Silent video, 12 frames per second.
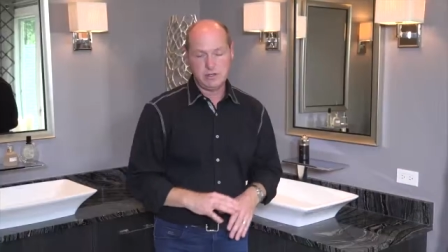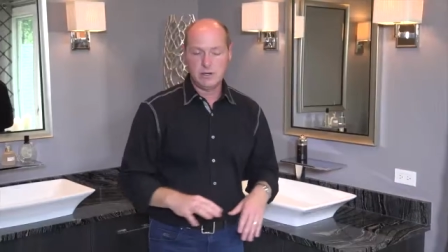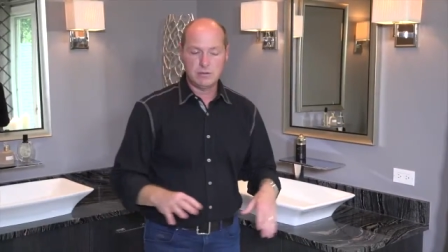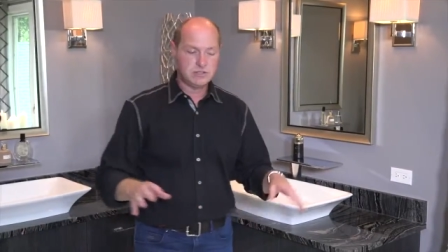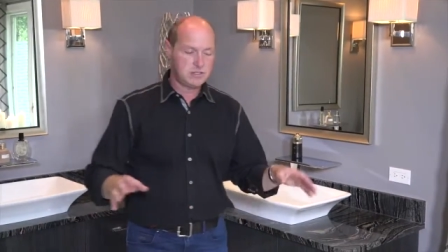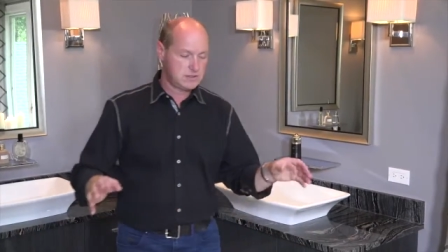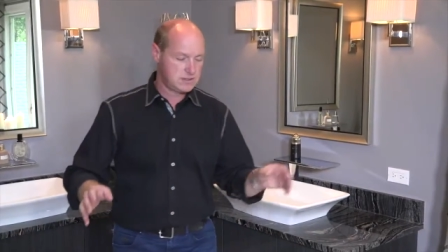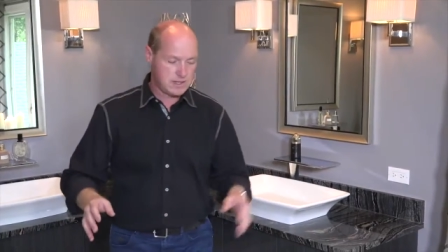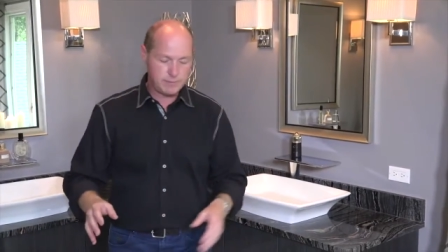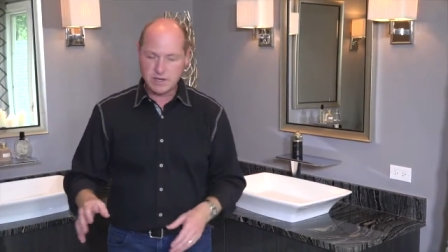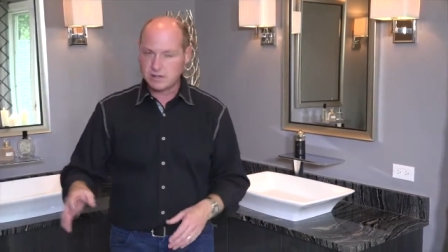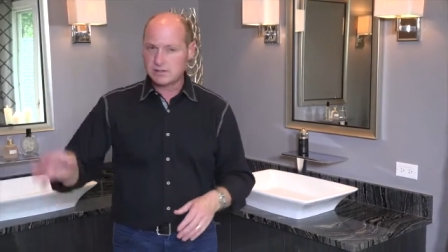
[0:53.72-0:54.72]
just
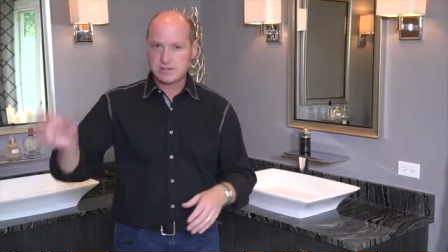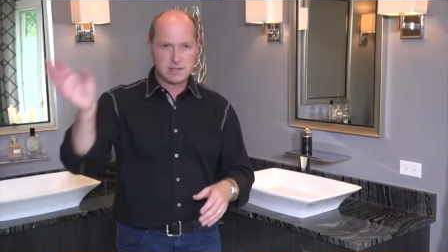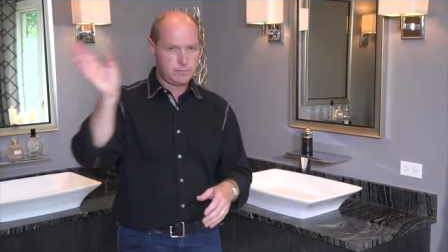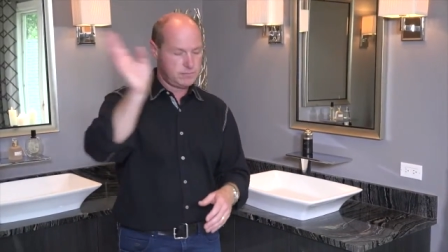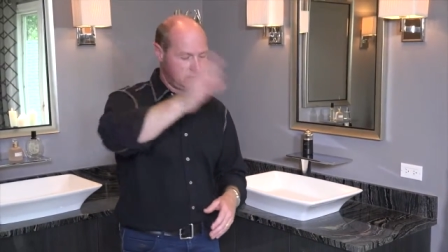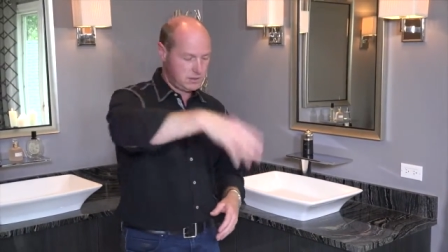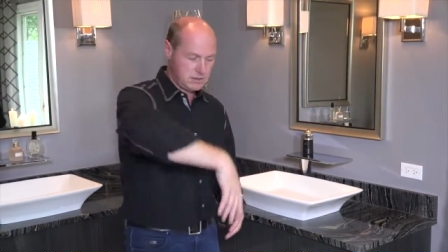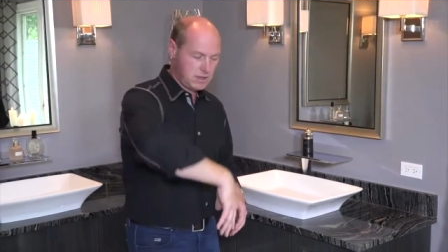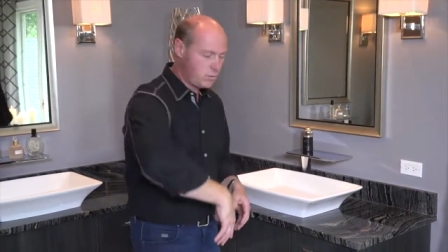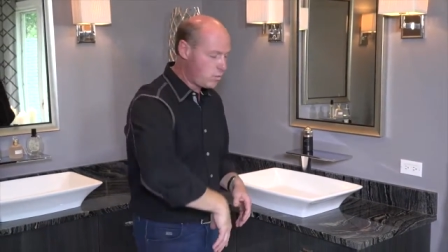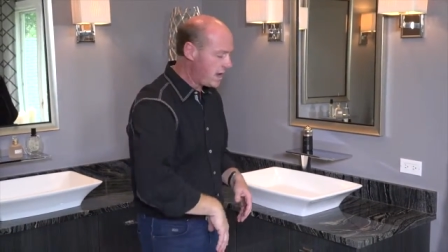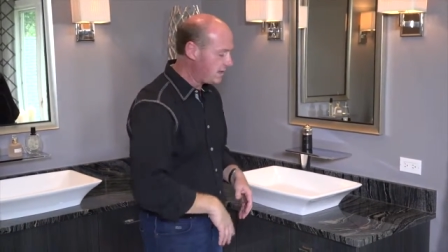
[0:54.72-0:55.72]
stepping on a step to
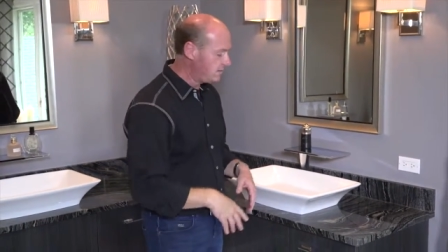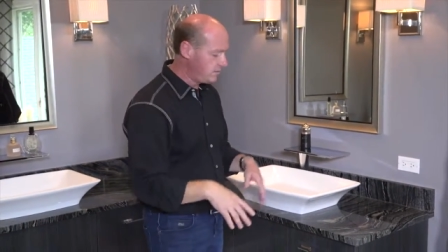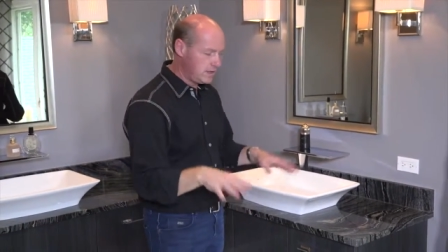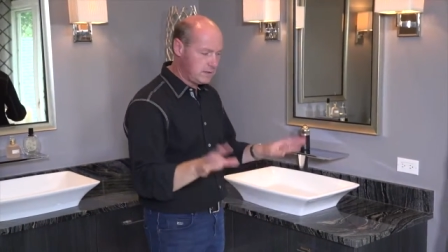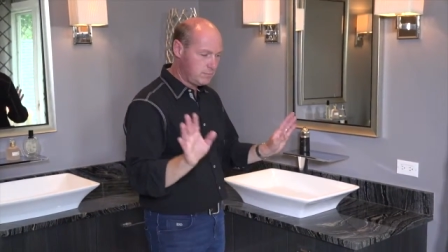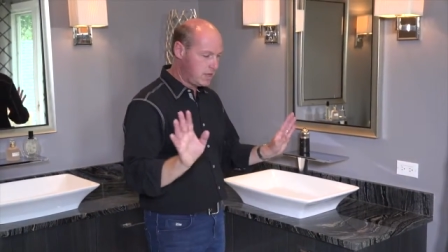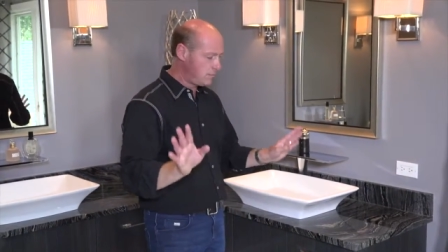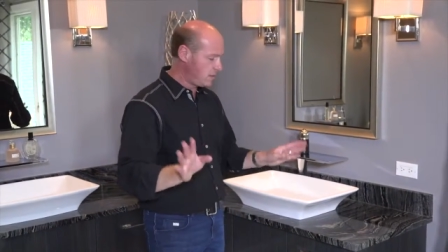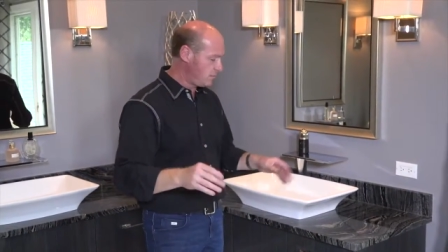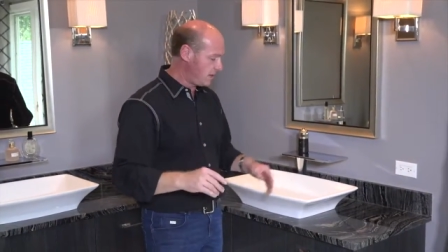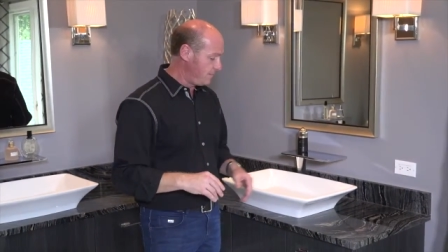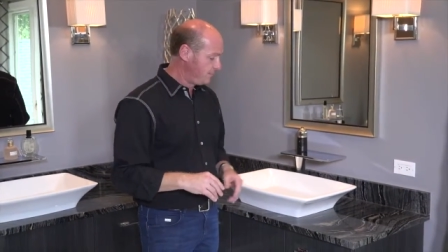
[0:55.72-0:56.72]
wet feet, blah,
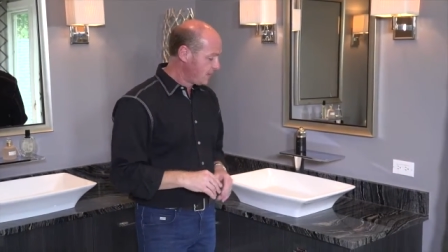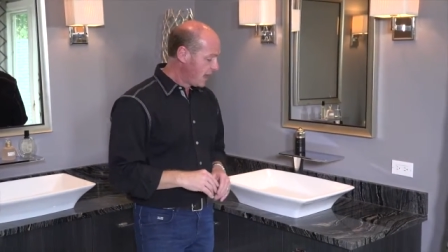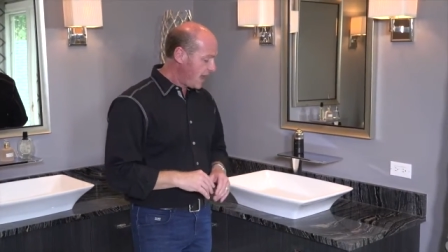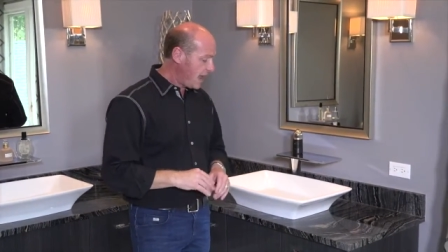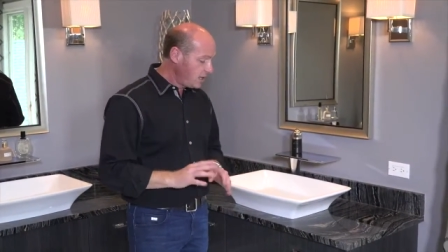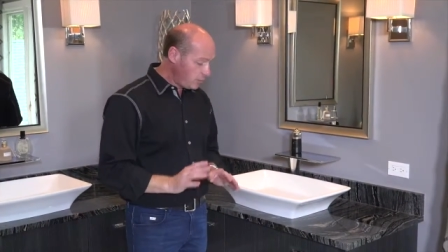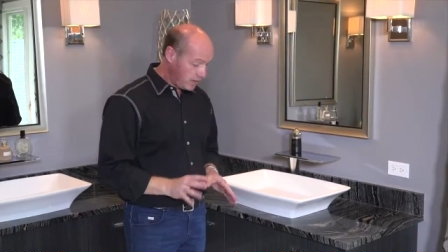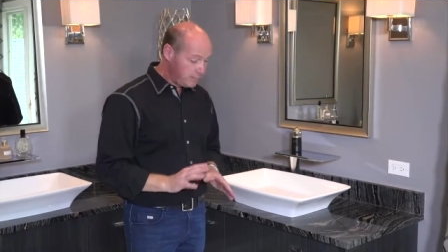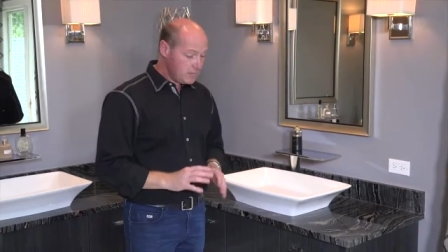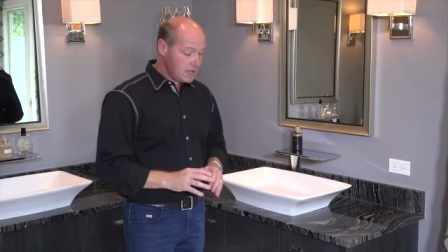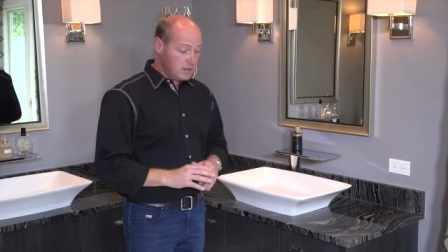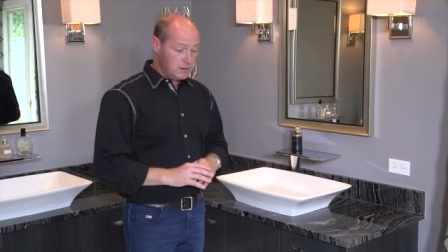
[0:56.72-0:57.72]
blah, blah.
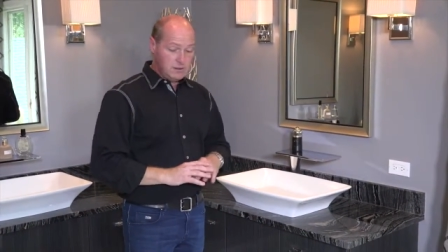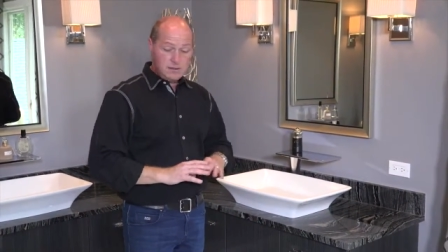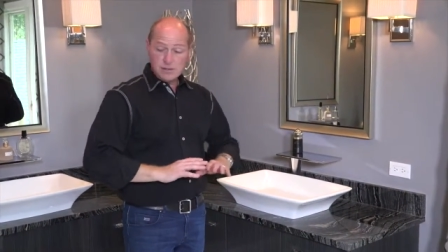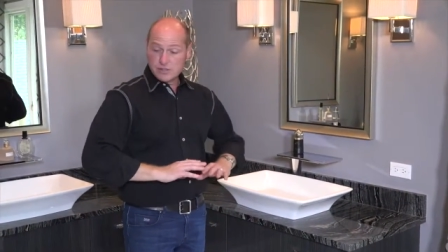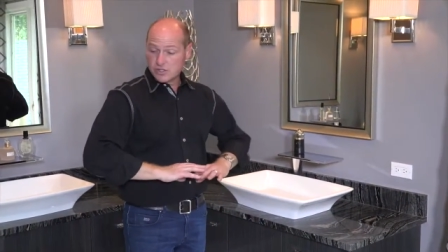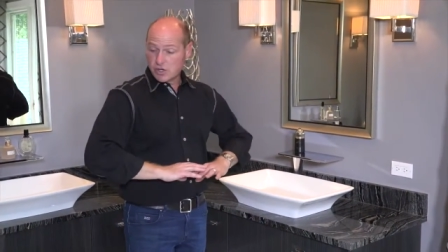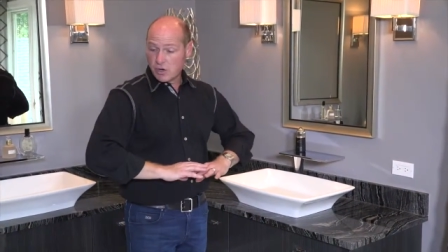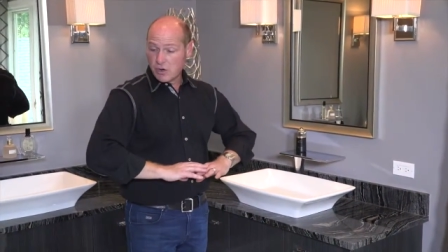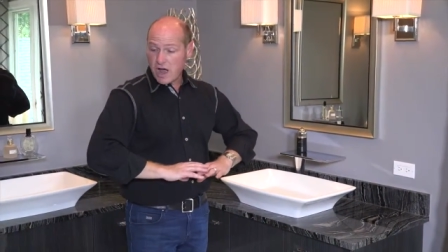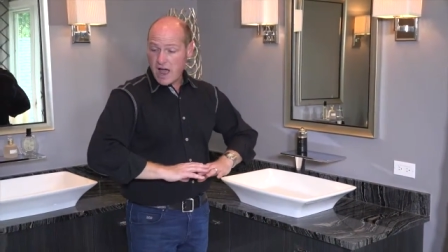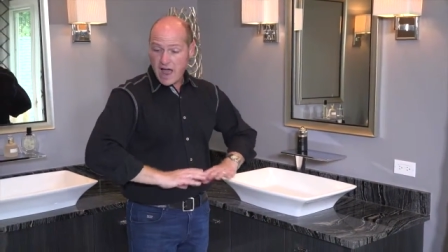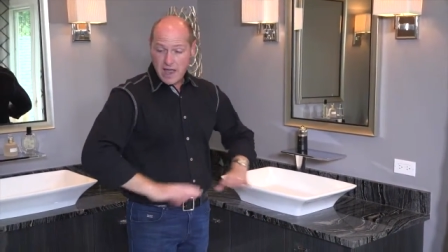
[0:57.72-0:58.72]
Anyway,
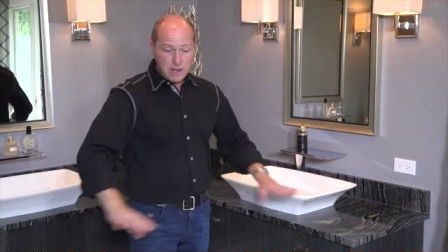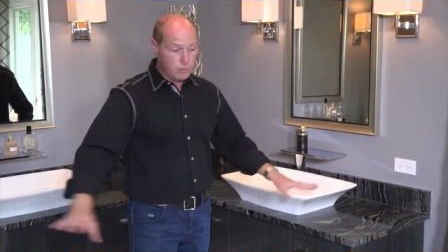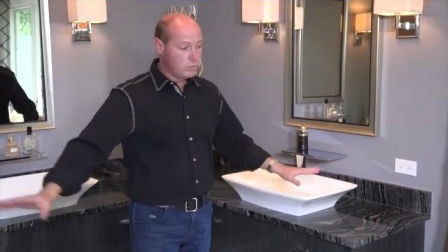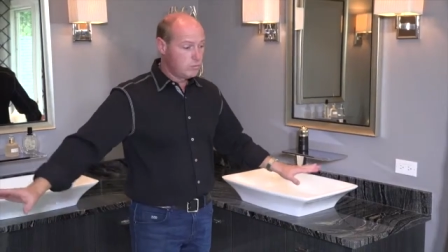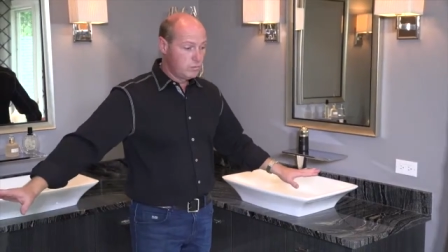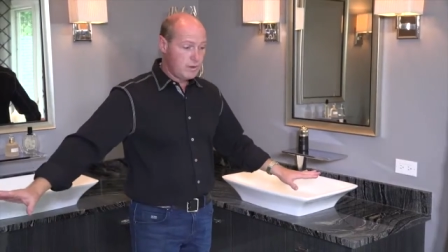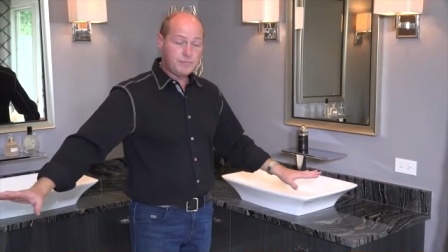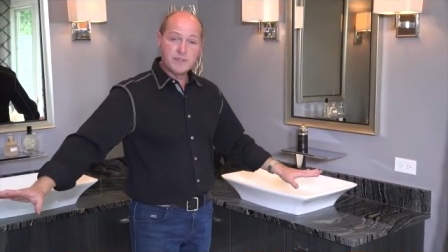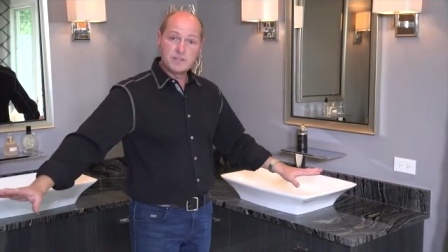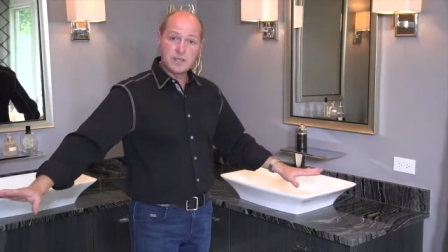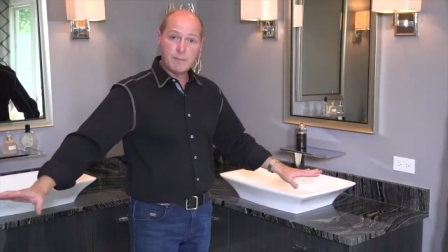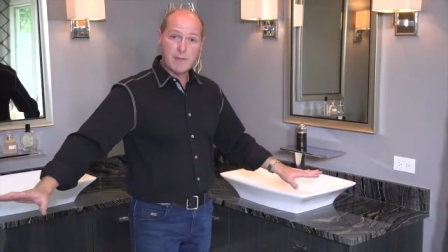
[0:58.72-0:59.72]
so I ripped
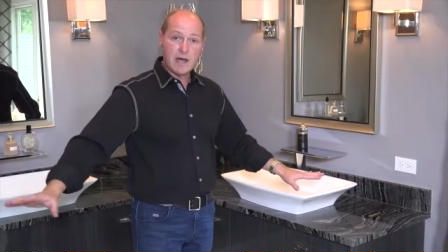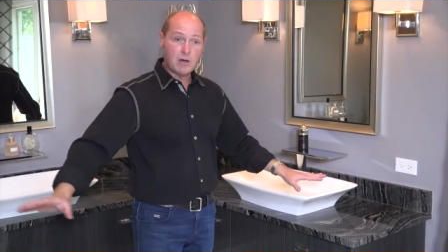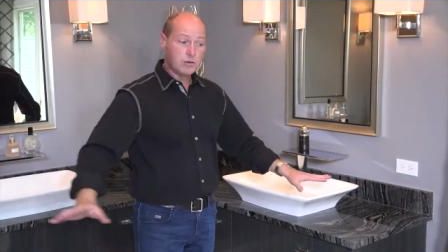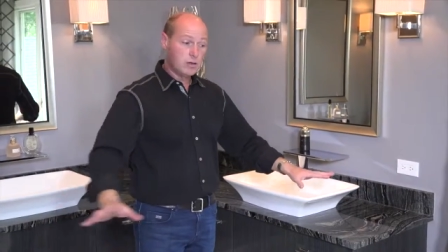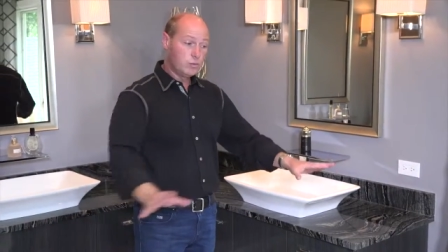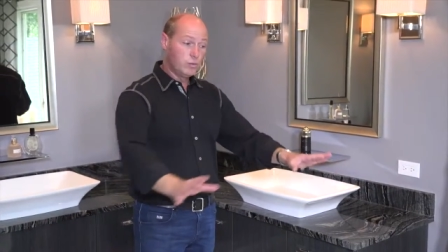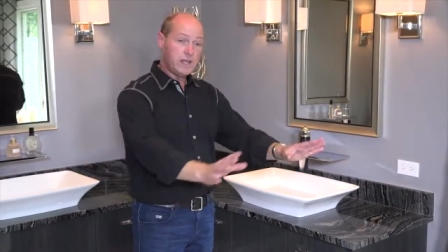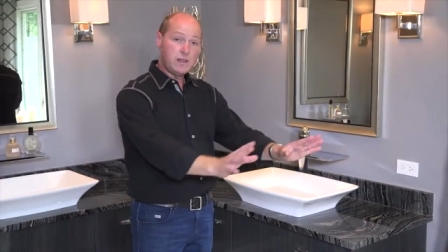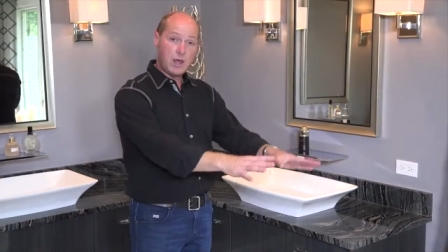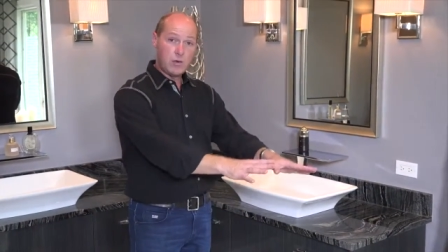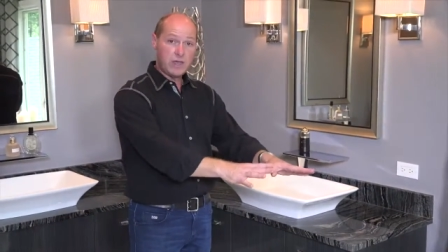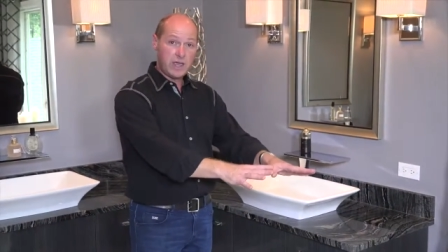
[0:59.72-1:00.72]
the tub out,
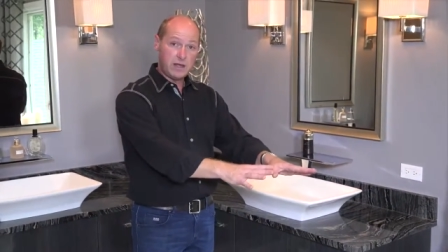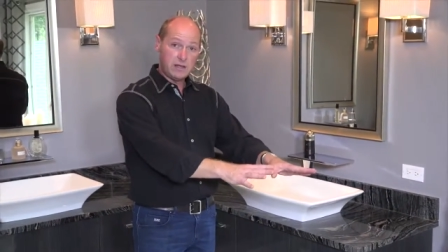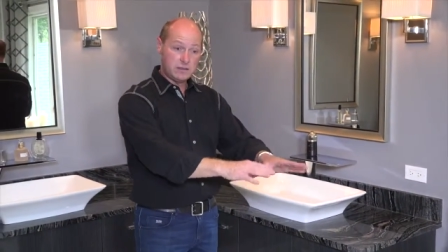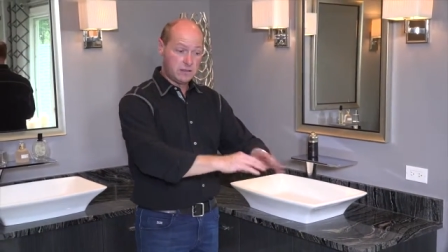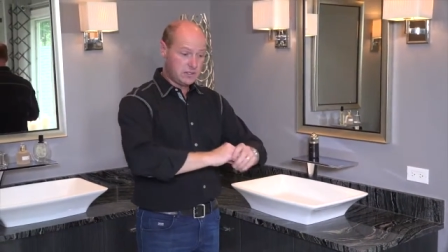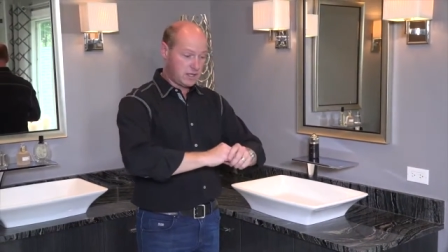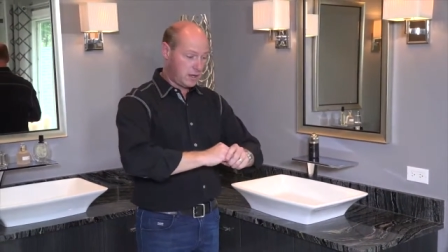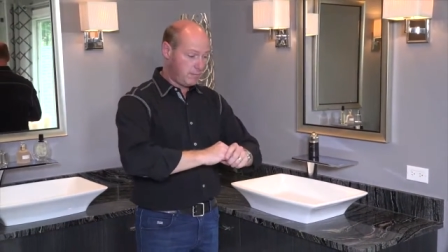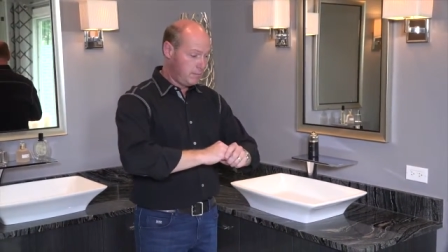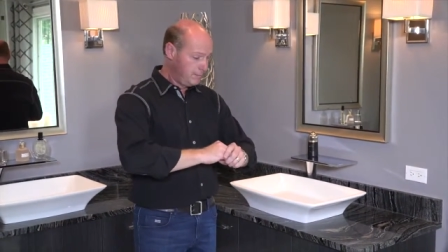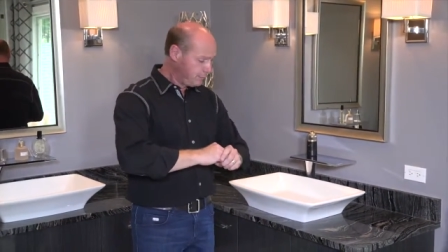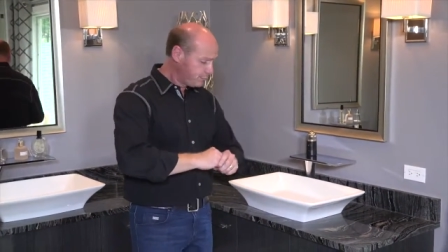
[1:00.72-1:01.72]
relocated the
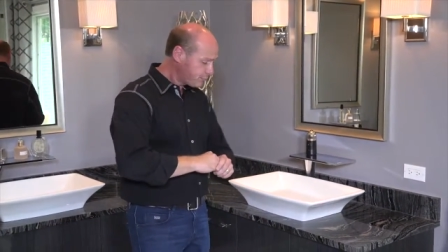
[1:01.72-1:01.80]
tub,